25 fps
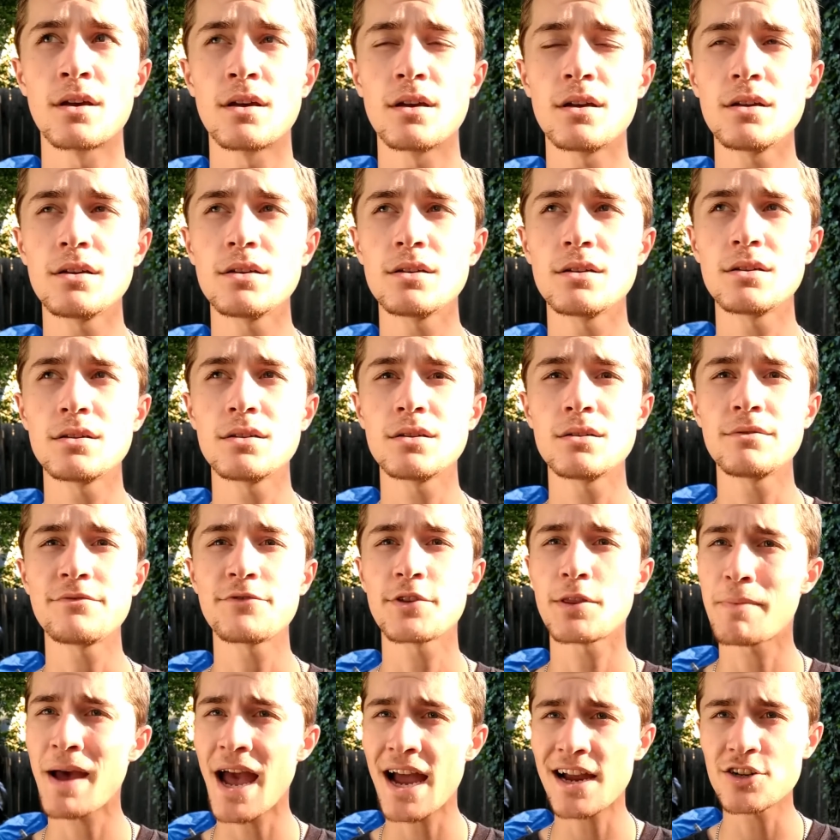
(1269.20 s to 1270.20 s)

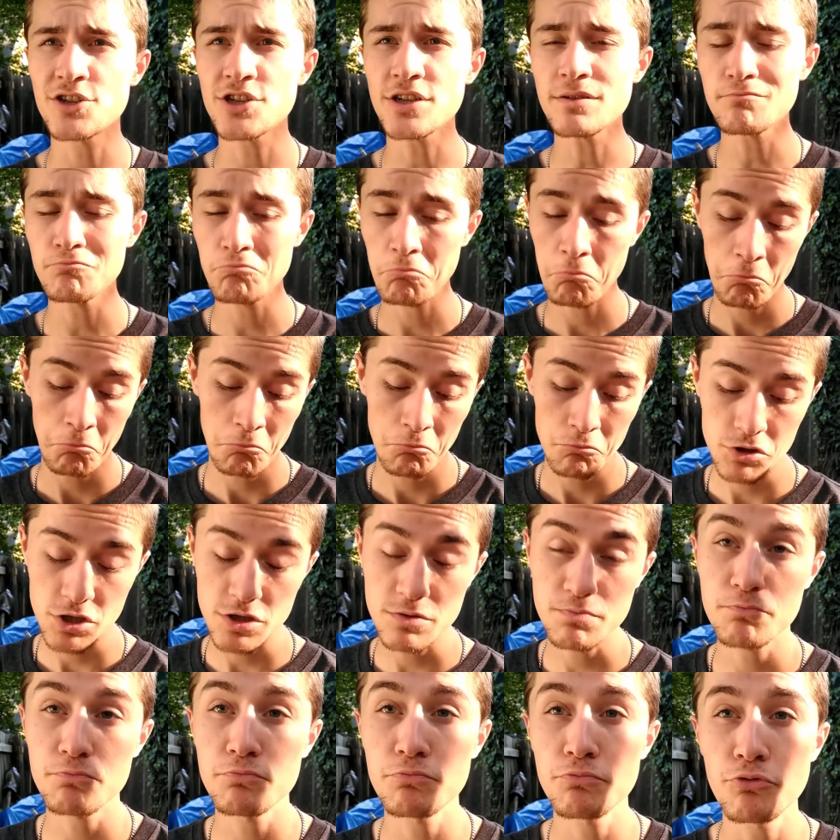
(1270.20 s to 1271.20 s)
for the packaging, which
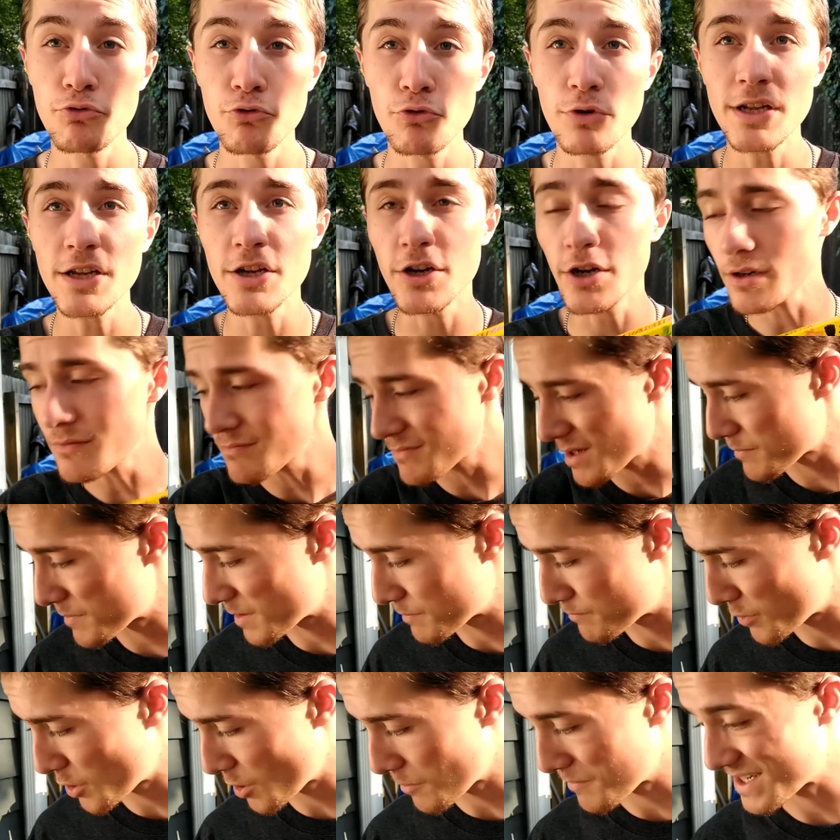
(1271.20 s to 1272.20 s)
is pretty good. I'm
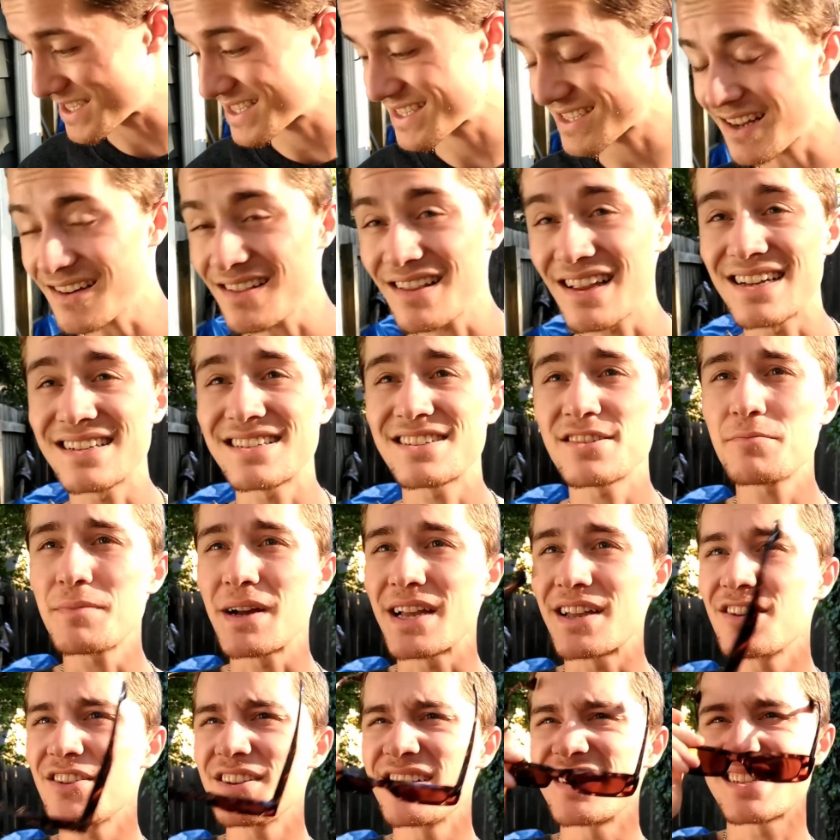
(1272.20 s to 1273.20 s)
going to put on my sunglasses. Oh
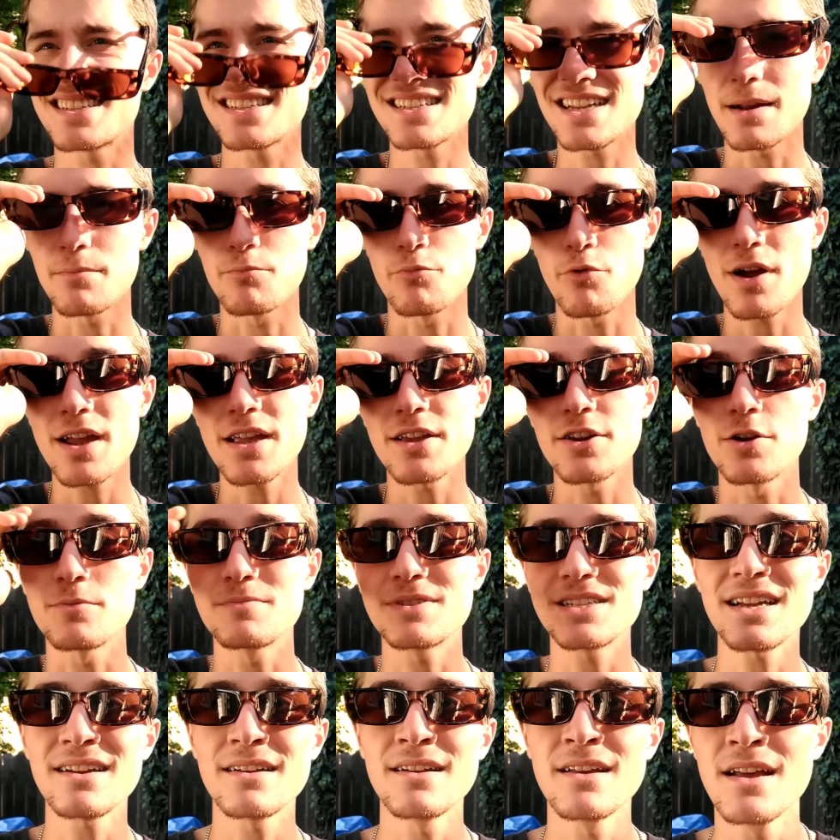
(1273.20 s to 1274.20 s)
my goodness, it's getting bright, you know
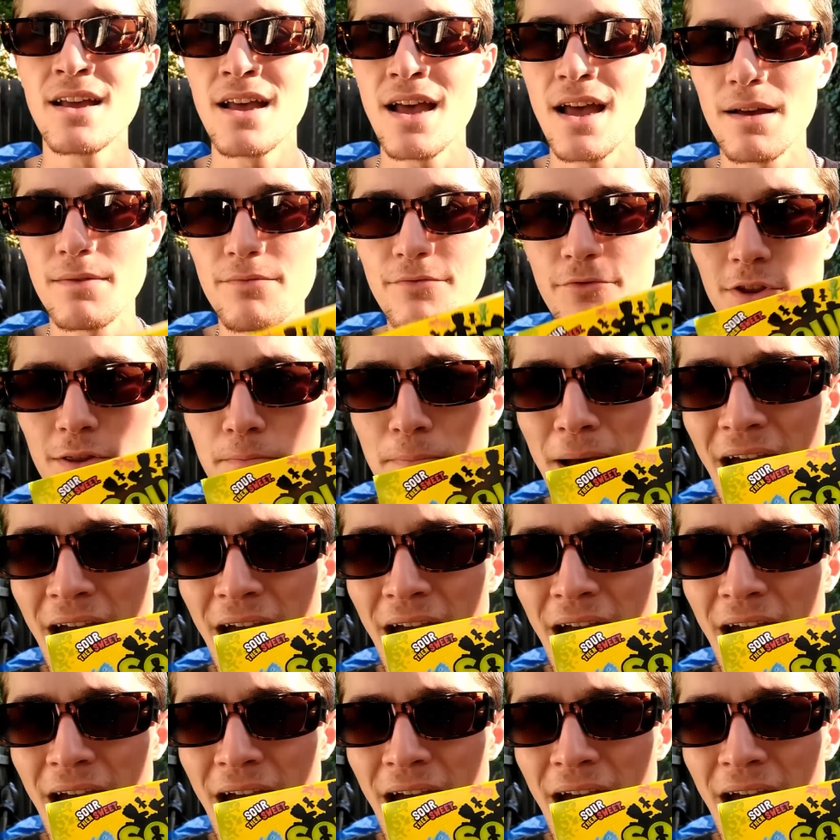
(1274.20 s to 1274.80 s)
what I'm saying? For the